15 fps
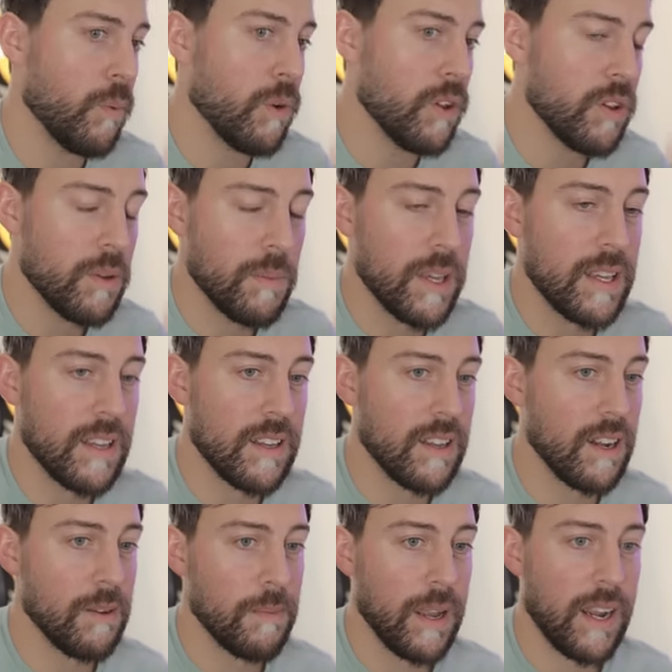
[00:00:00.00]
Will it make a
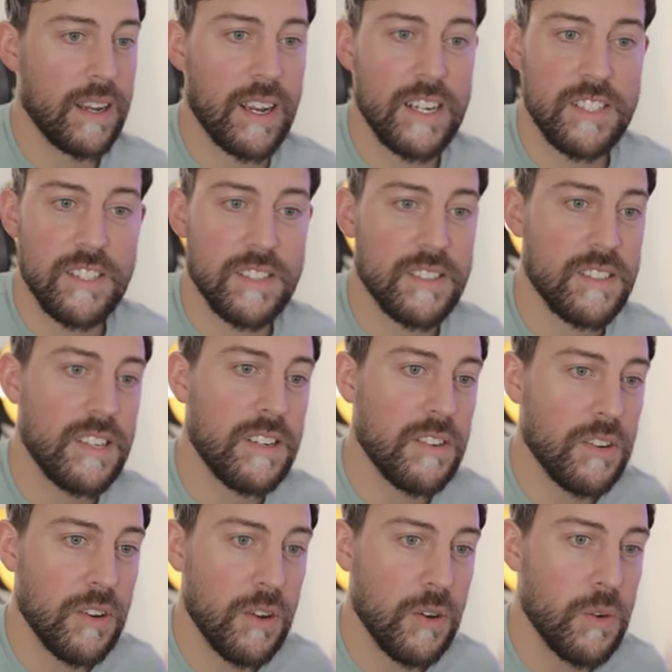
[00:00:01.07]
comeback? I just see
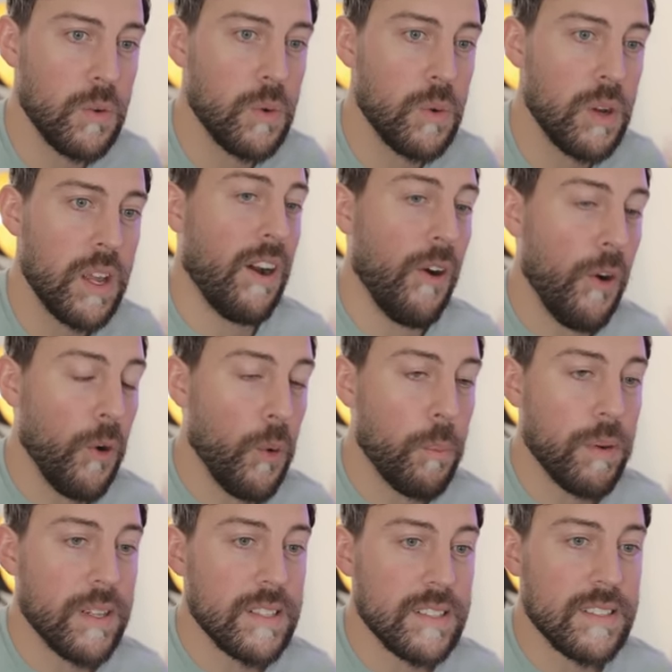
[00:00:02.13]
no
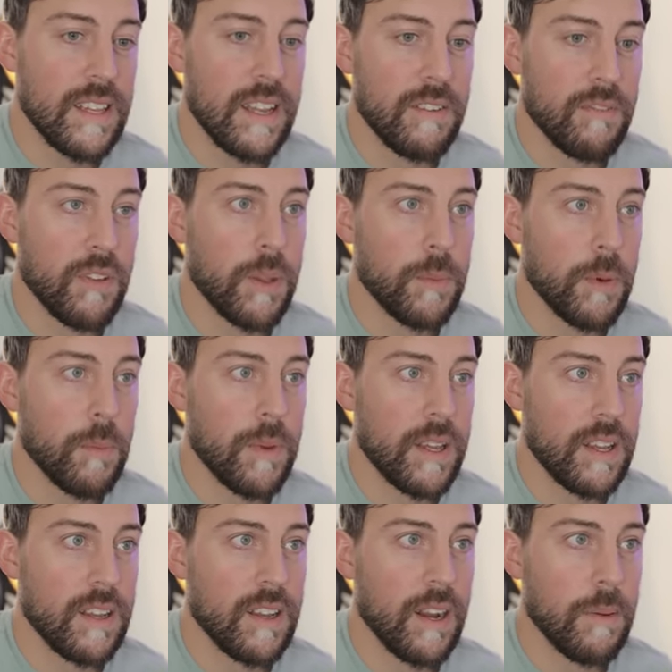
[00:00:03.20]
hope in sight for them to
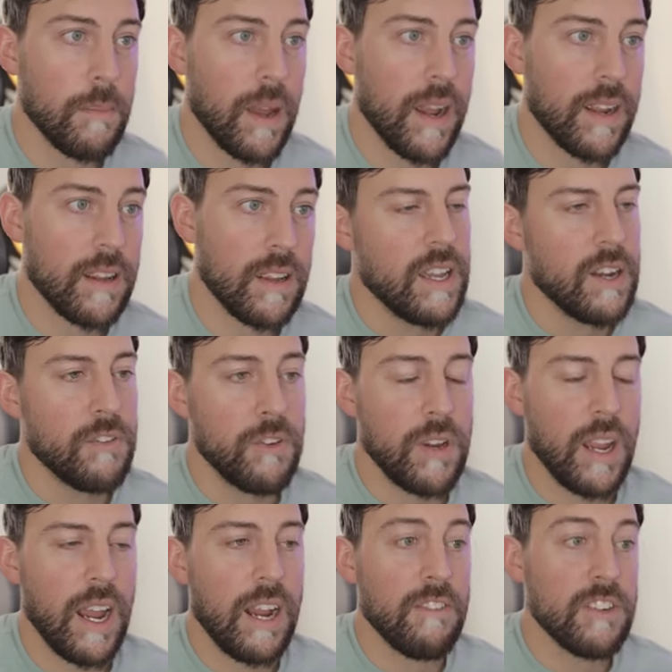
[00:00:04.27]
make a comeback. If
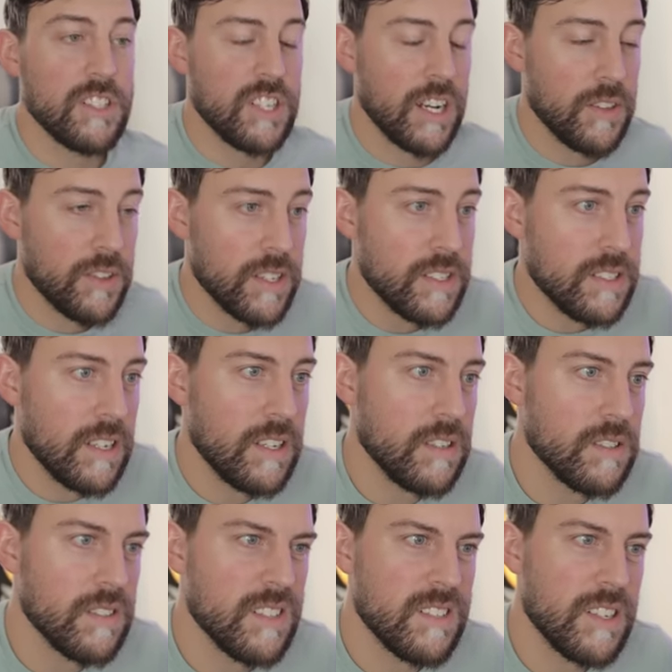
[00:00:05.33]
we average out the
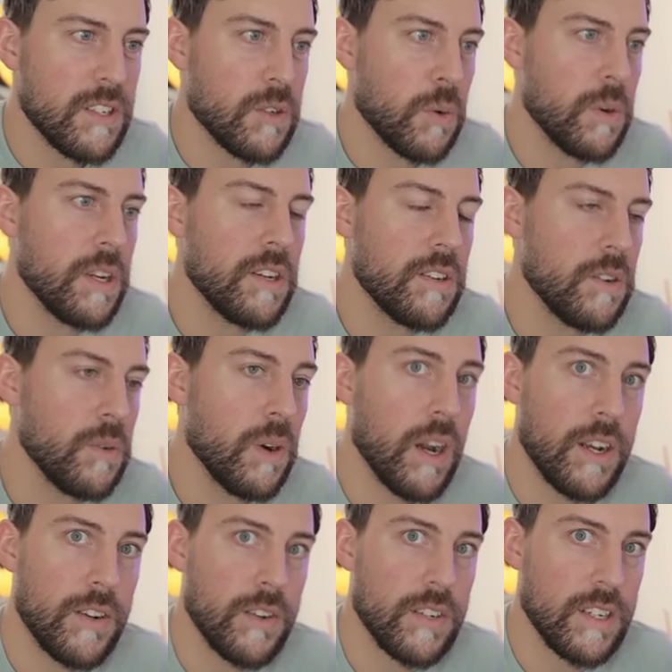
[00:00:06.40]
sales, let's say
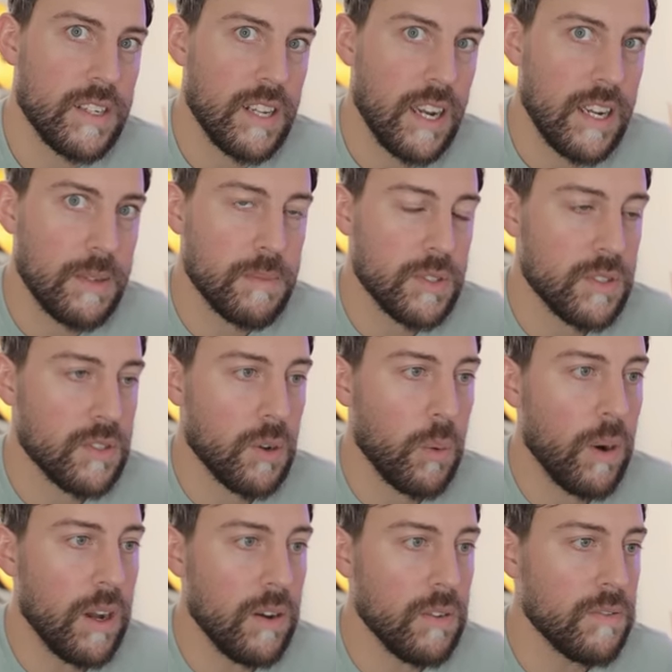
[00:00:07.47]
2200 times
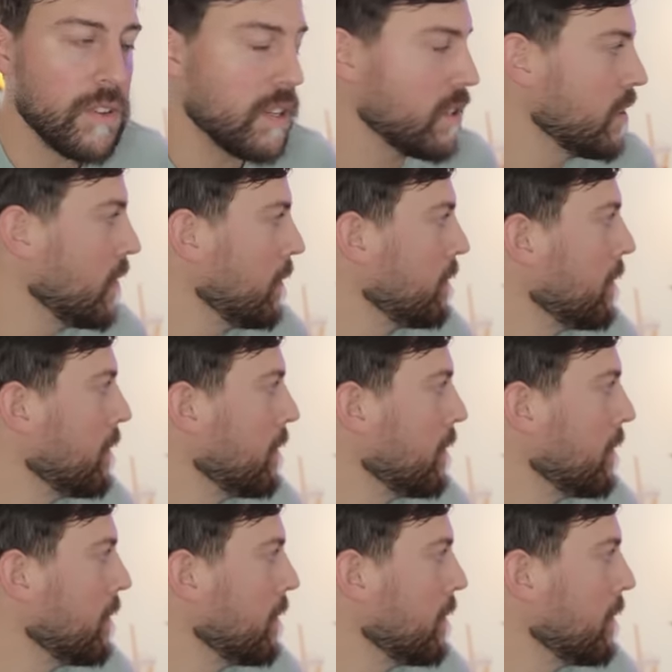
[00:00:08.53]
12 here,